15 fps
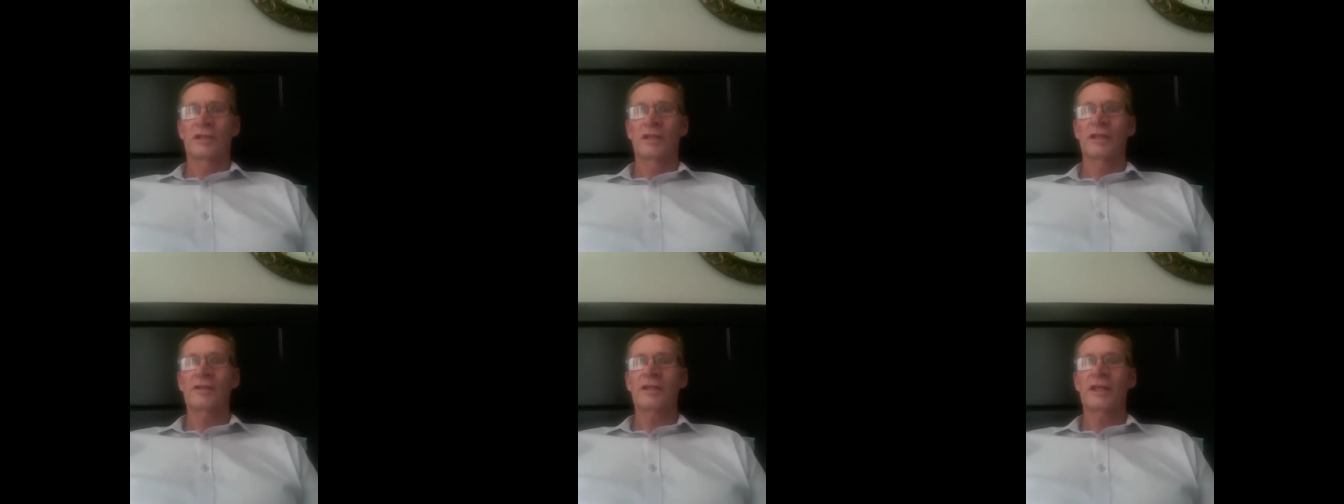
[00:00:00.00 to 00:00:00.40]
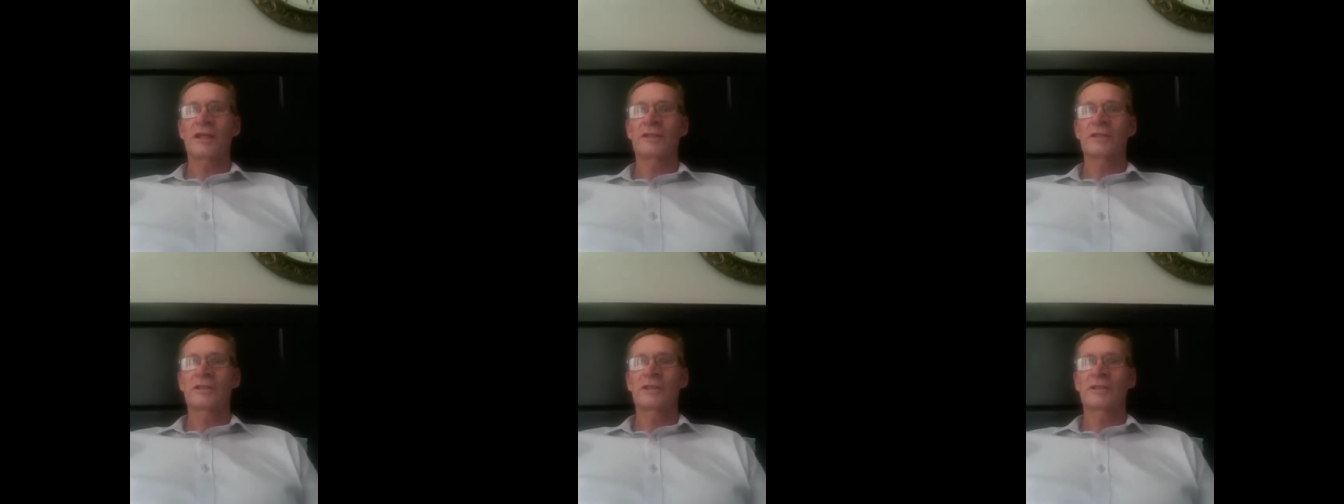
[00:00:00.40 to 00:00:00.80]
if they
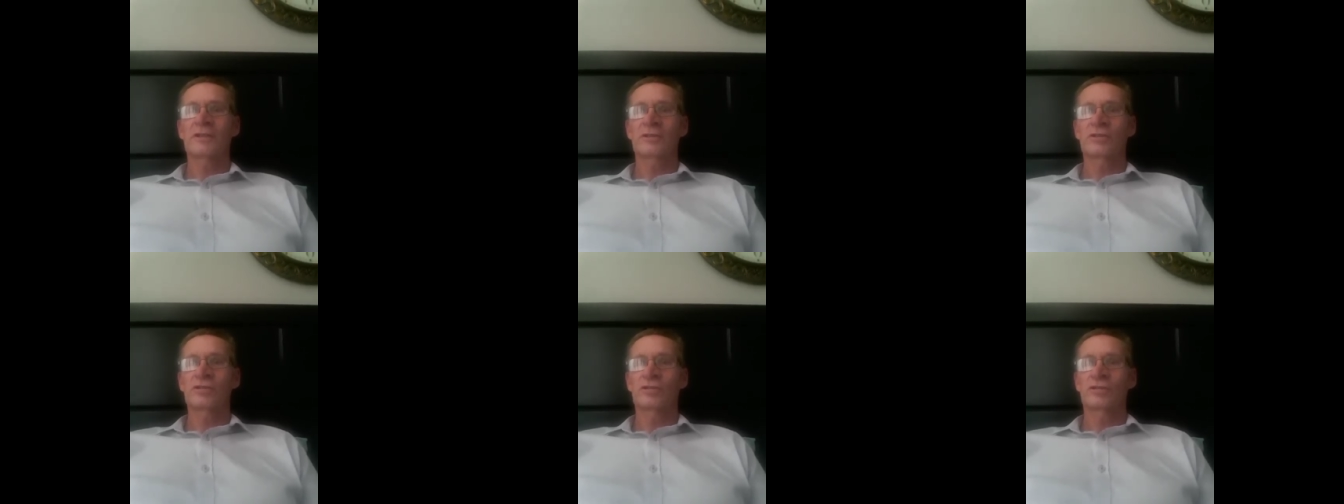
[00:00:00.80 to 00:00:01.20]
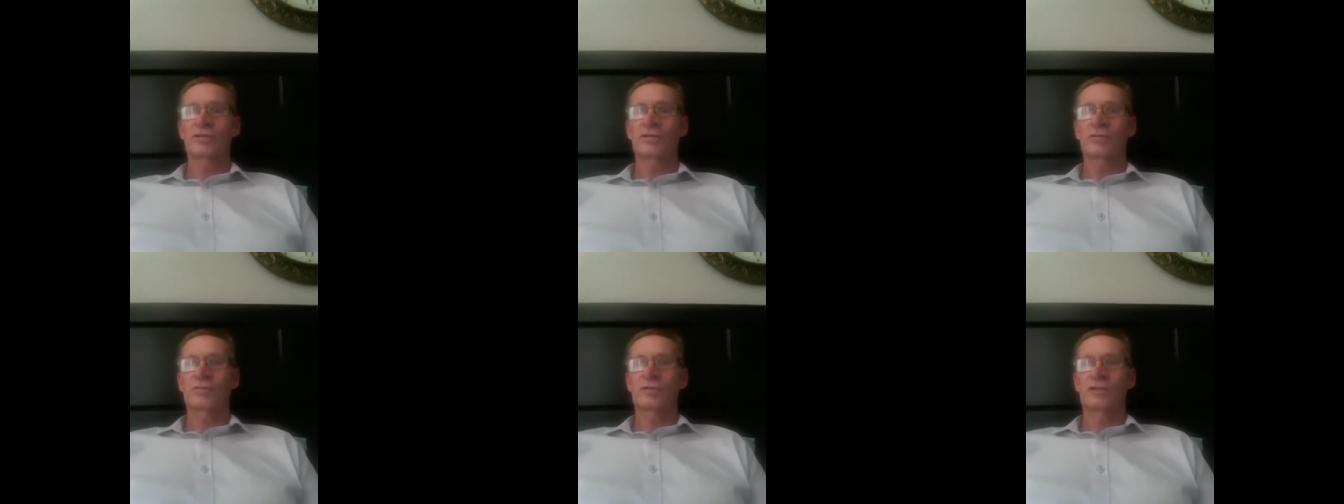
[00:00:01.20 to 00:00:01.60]
had attended
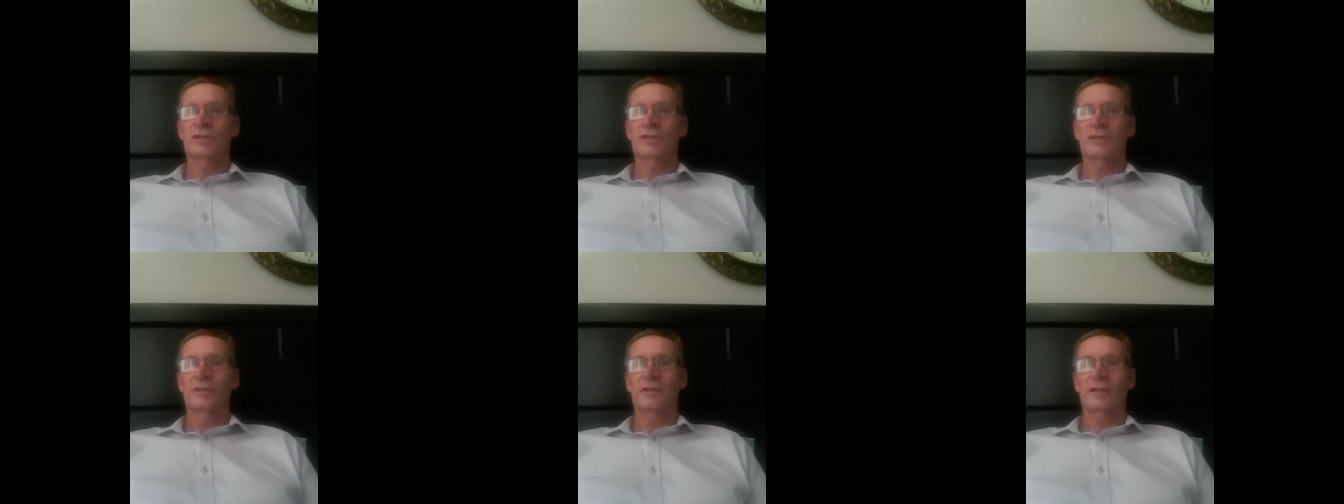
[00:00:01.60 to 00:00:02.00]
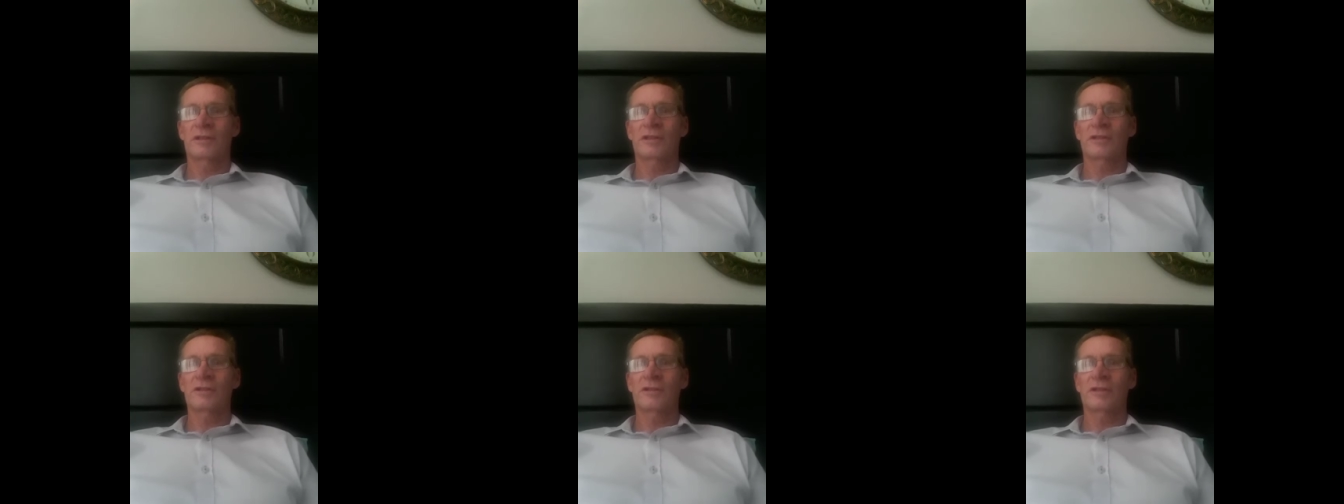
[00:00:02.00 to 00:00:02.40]
church, you would see the
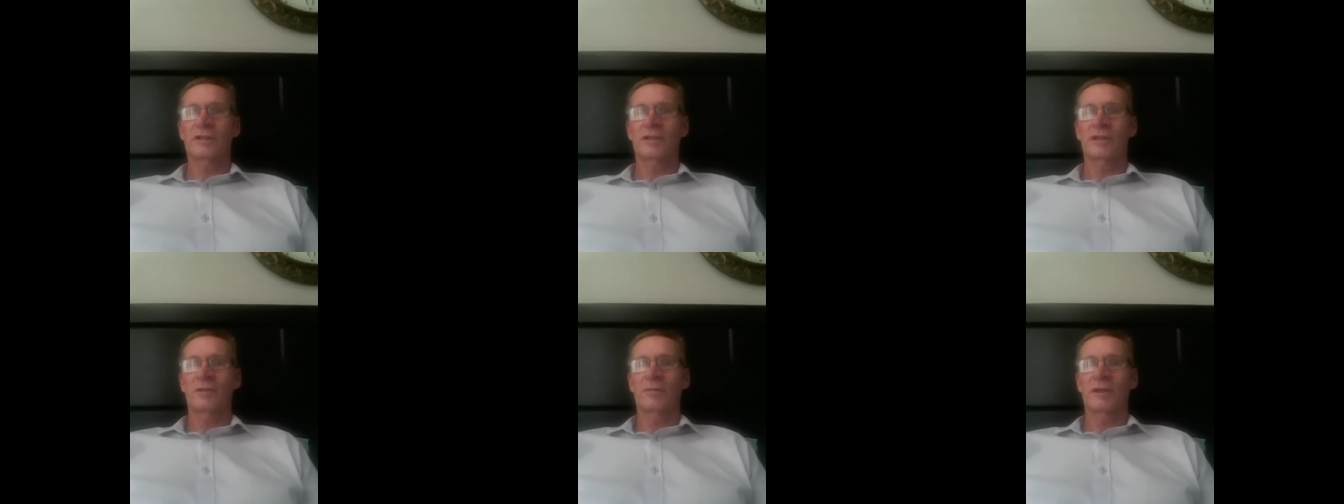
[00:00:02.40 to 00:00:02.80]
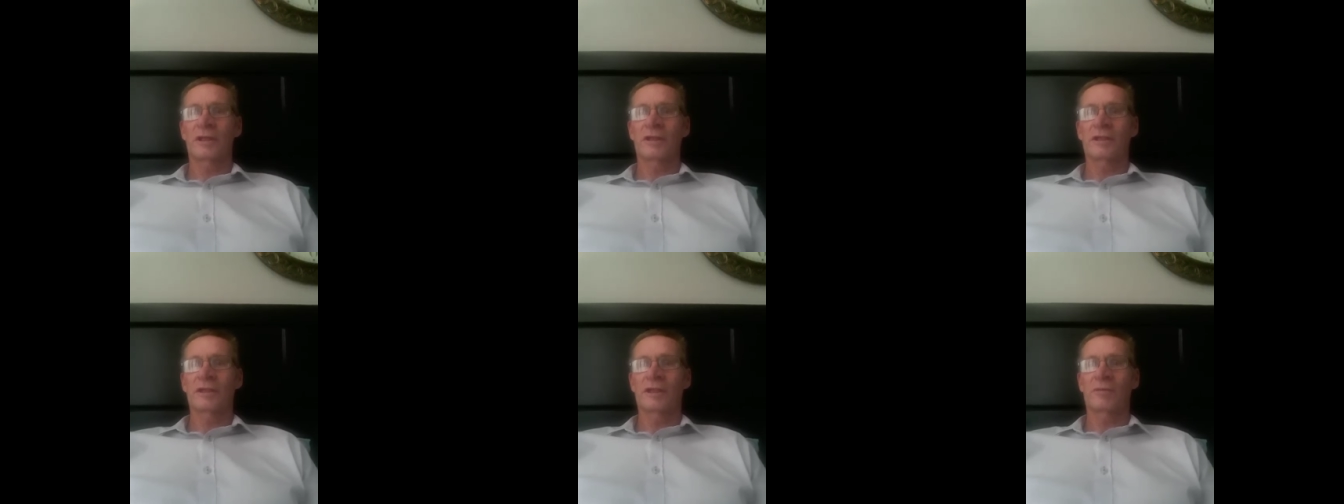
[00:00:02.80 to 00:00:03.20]
clothing that they're
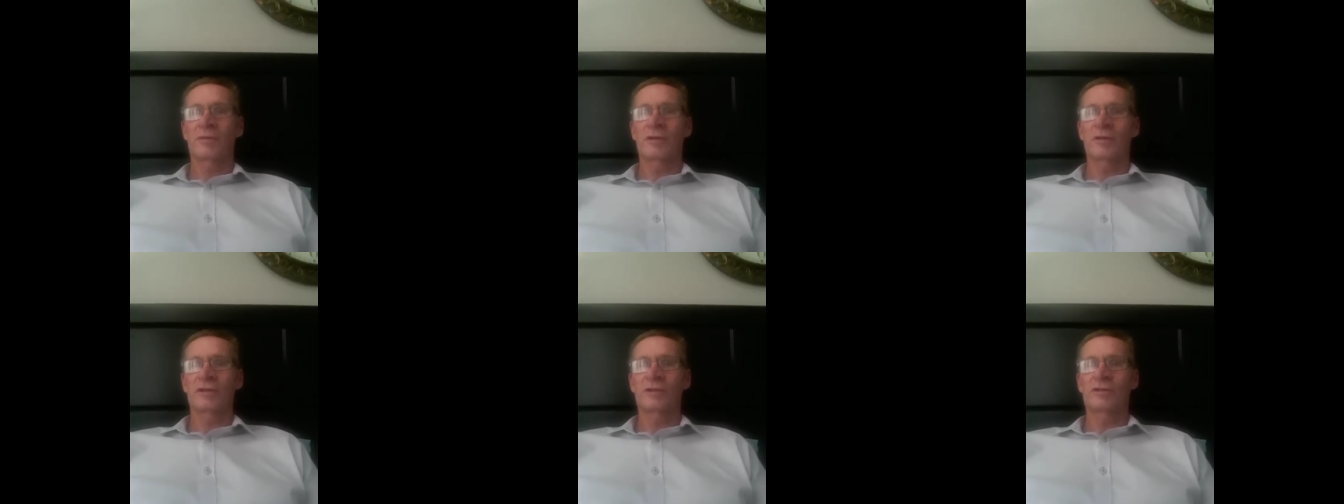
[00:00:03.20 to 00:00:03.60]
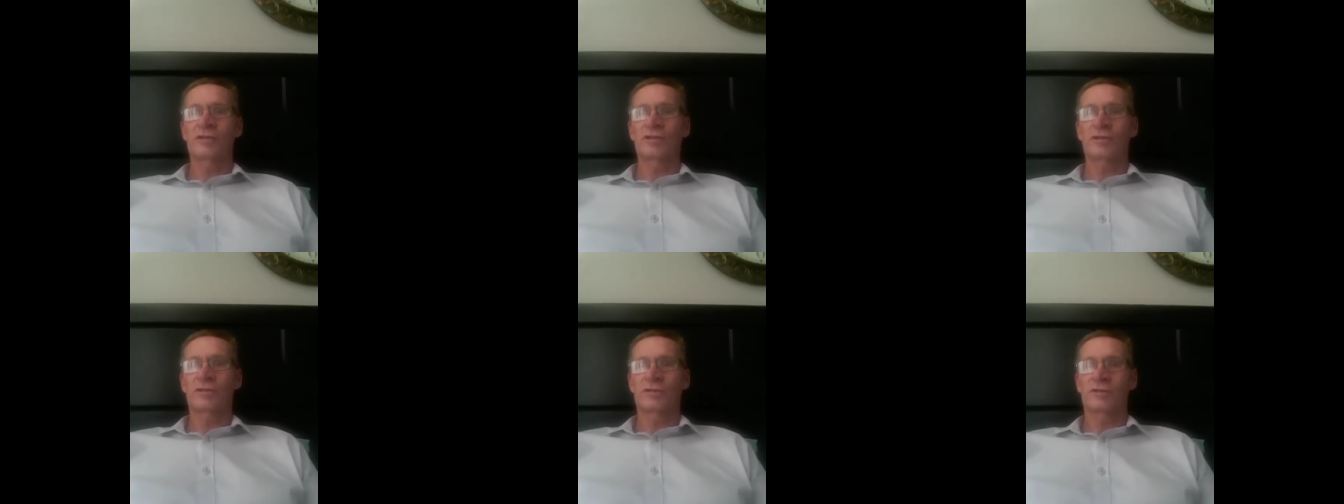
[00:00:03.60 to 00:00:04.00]
wearing, they were in
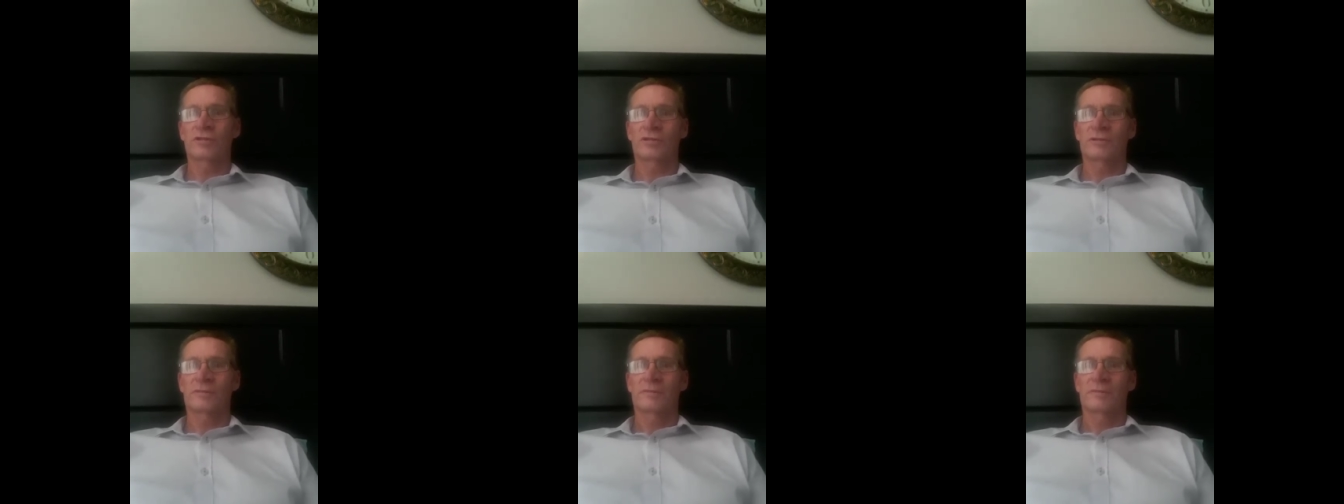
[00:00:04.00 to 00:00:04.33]
church.